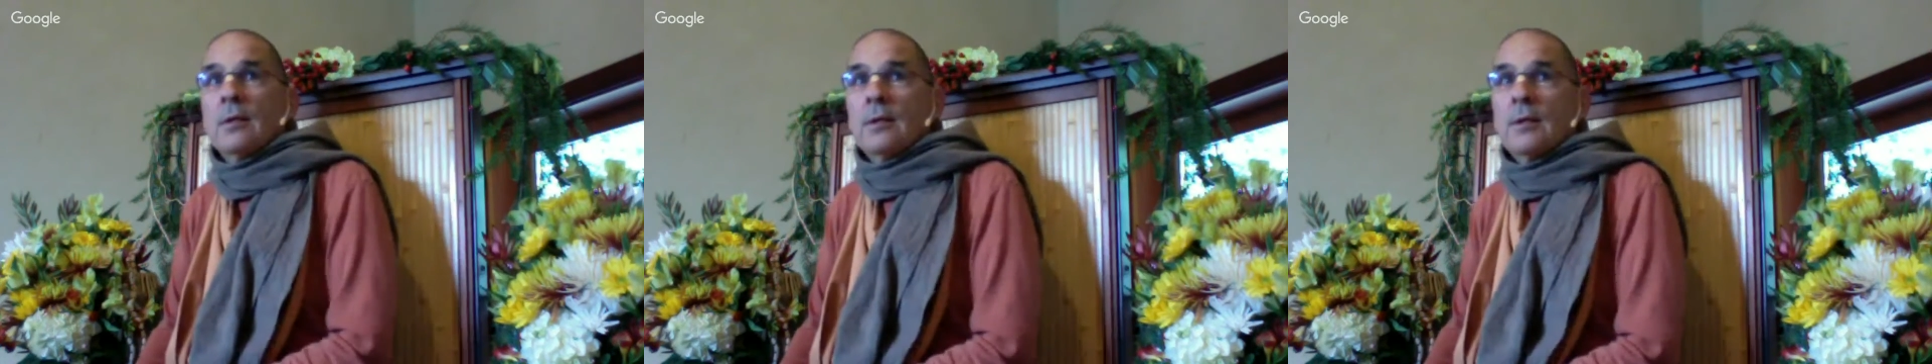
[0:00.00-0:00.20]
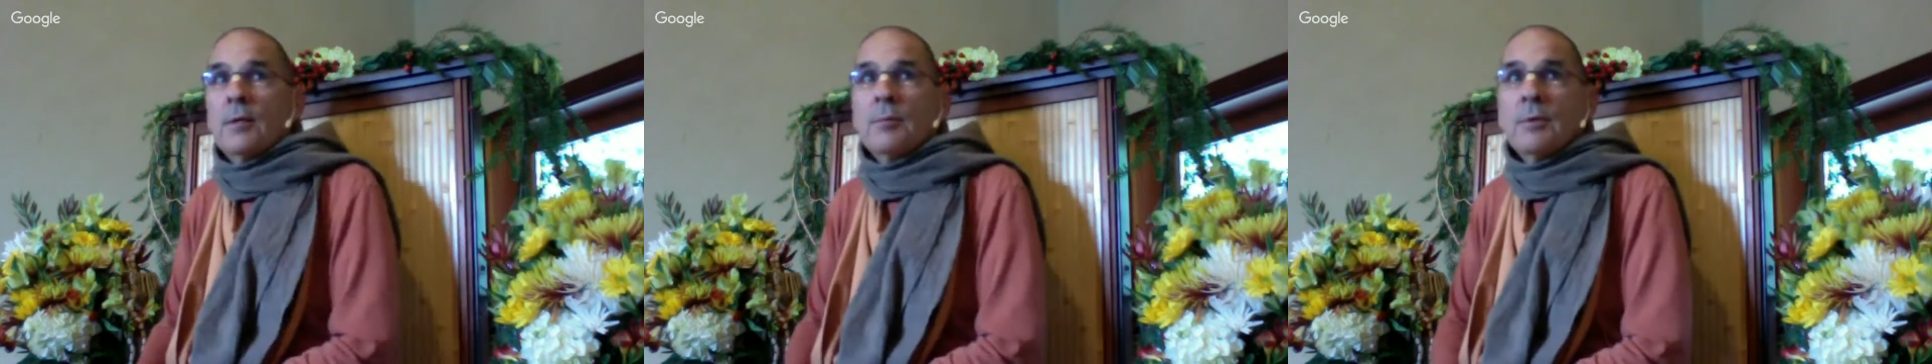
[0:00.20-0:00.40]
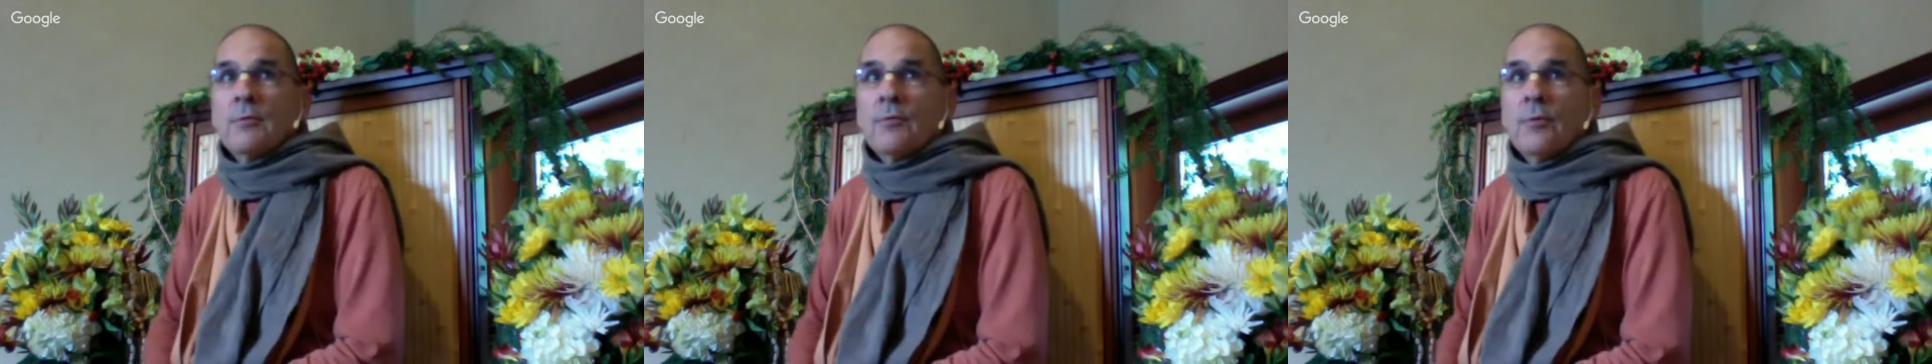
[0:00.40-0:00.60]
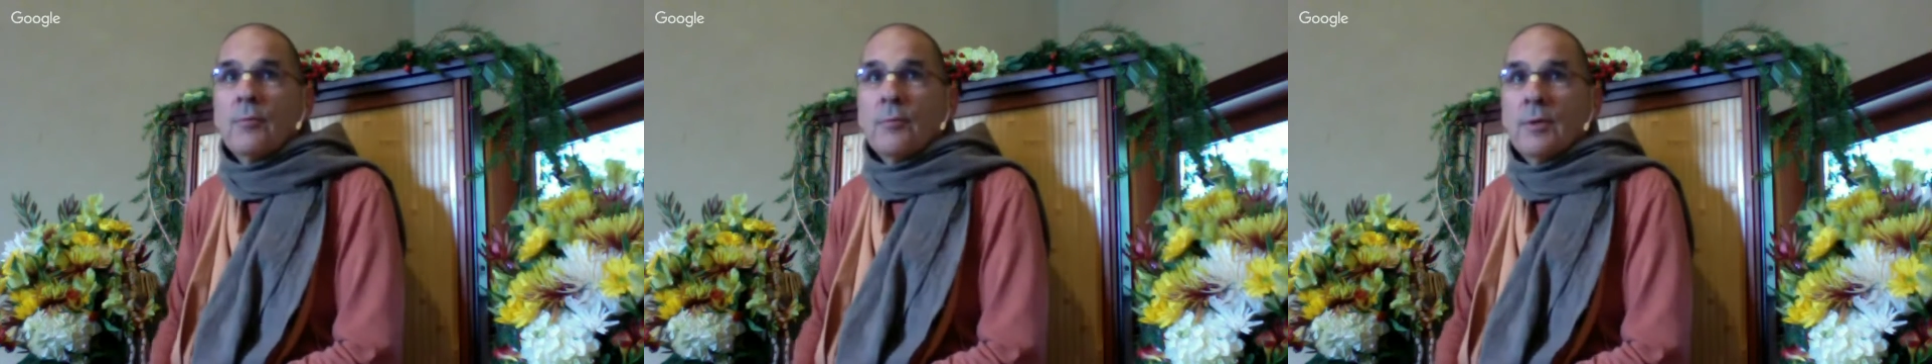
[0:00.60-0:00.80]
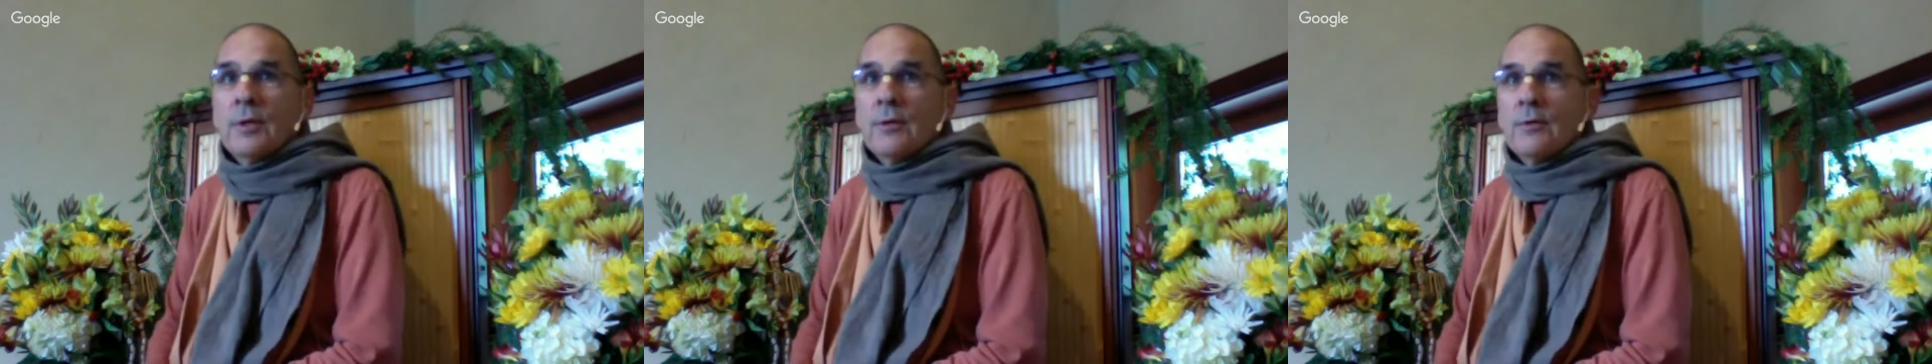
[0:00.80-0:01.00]
coming from
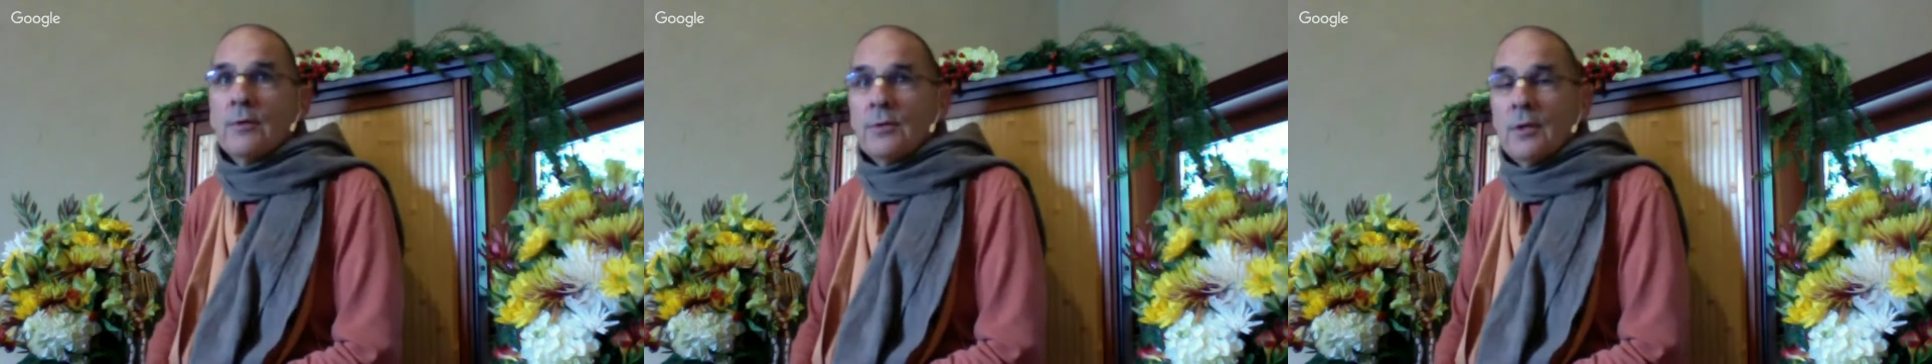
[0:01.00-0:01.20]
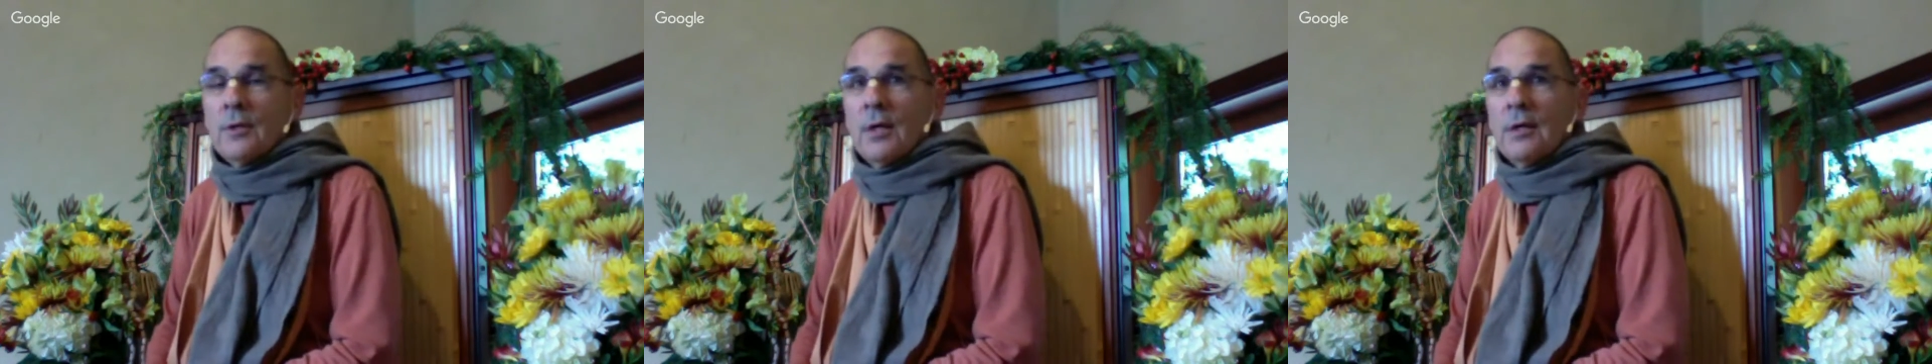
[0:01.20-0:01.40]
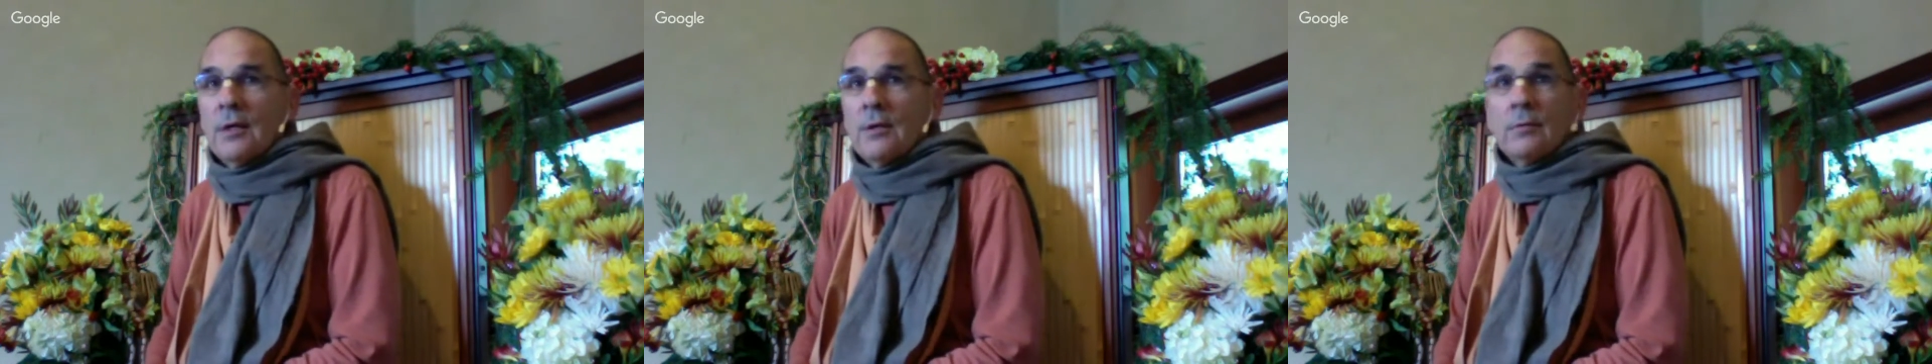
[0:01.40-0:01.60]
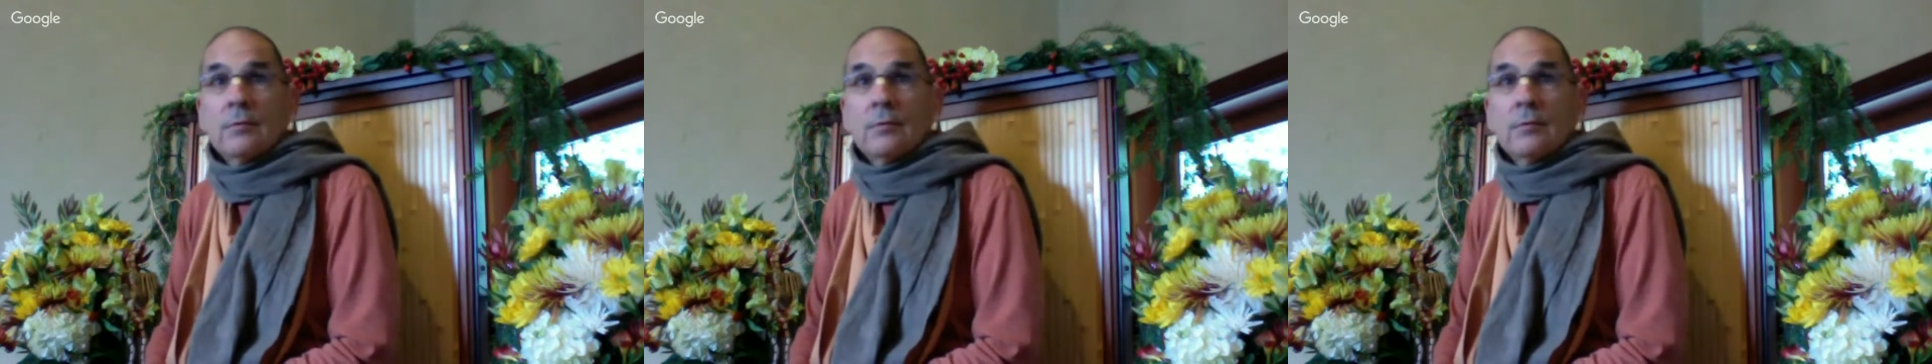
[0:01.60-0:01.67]
the other side.